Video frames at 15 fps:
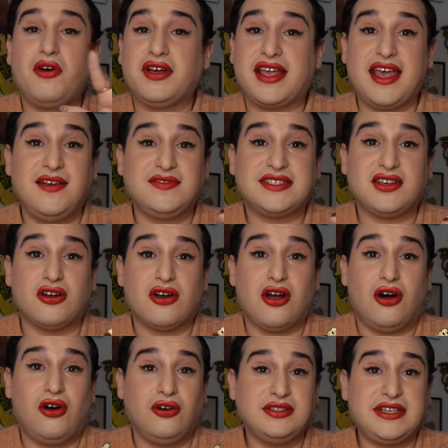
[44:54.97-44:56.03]
Gives her a
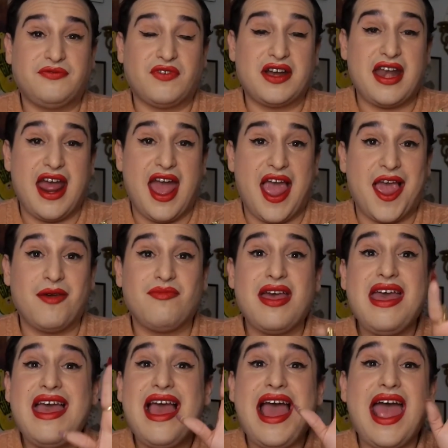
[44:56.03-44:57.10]
whole different name,
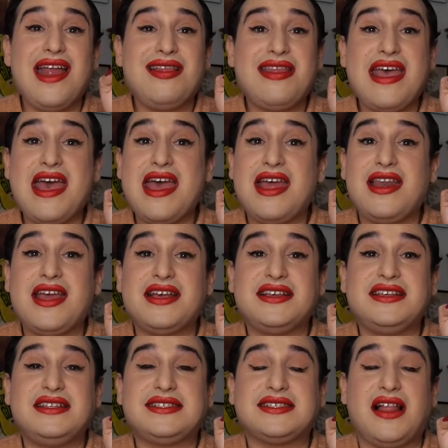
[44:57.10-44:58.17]
and then
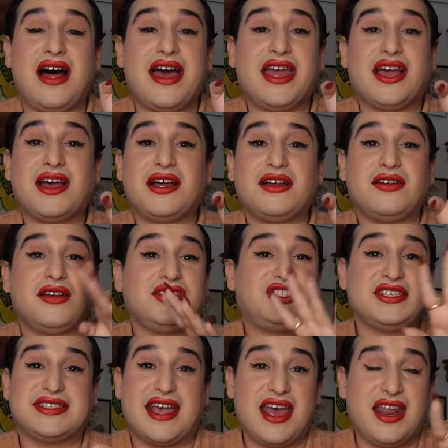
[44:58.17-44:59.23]
it's like,
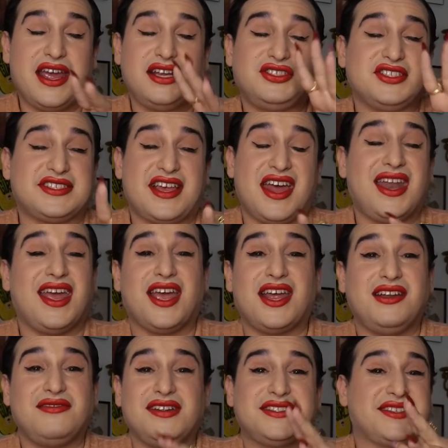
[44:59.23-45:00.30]
just kidding,
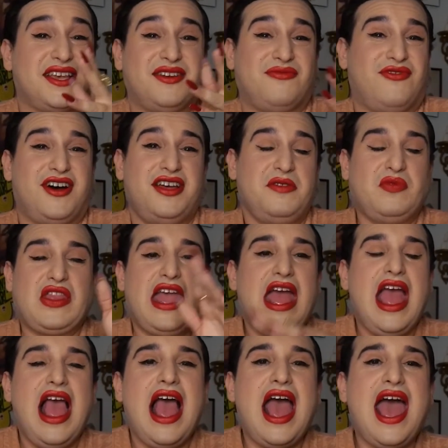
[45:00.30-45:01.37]
and it's like, what?
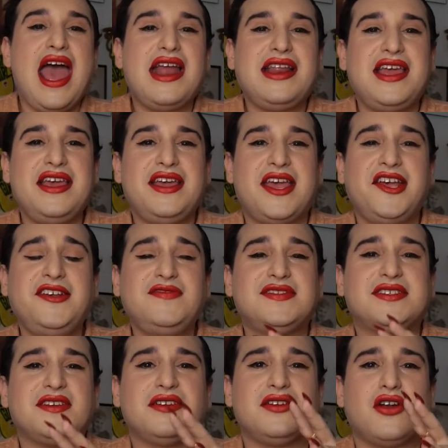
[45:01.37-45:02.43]
And he
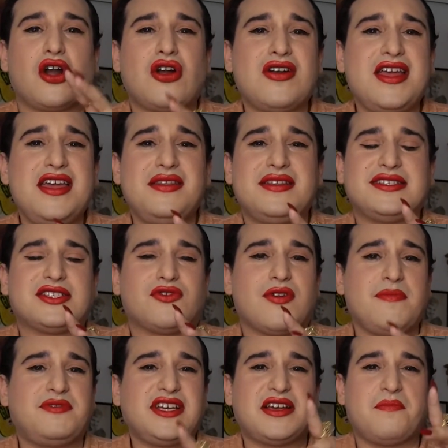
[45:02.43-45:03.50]
gives Ernie this
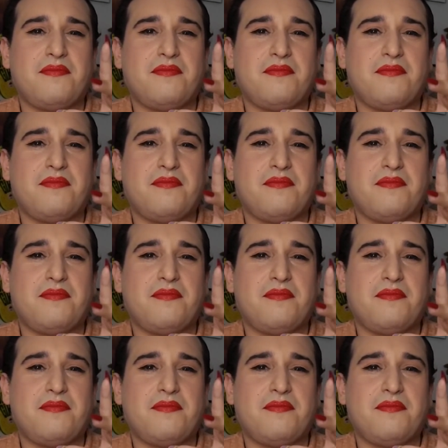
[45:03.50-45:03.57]
cryptic